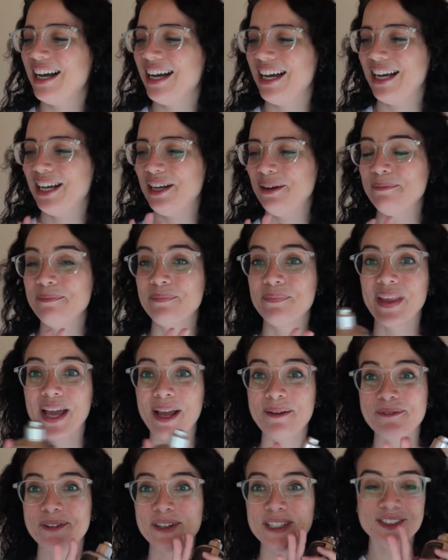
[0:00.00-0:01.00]
I'm
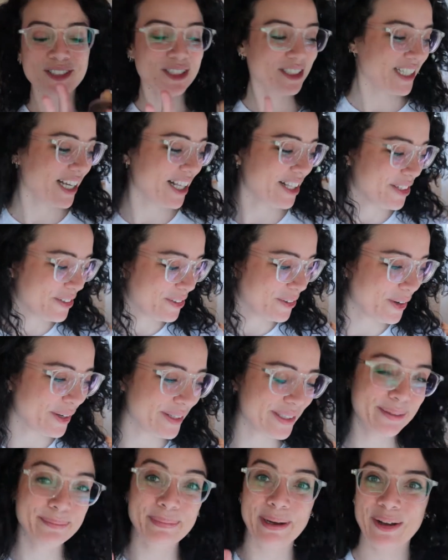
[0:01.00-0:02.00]
going to tell you
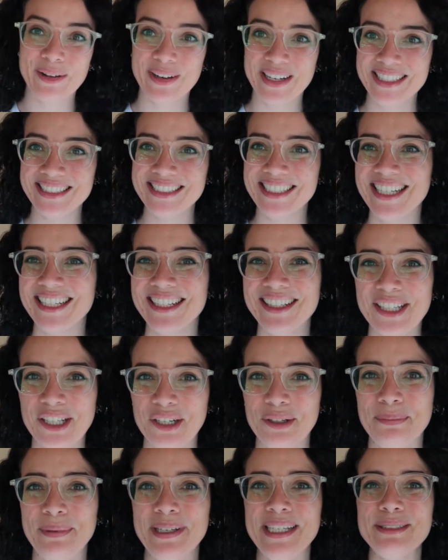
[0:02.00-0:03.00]
all about it in a
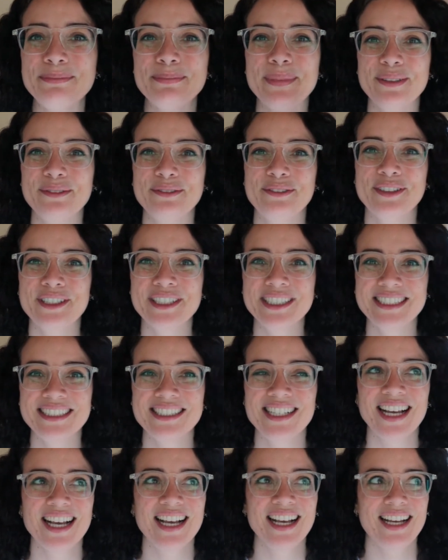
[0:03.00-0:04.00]
little bit, but first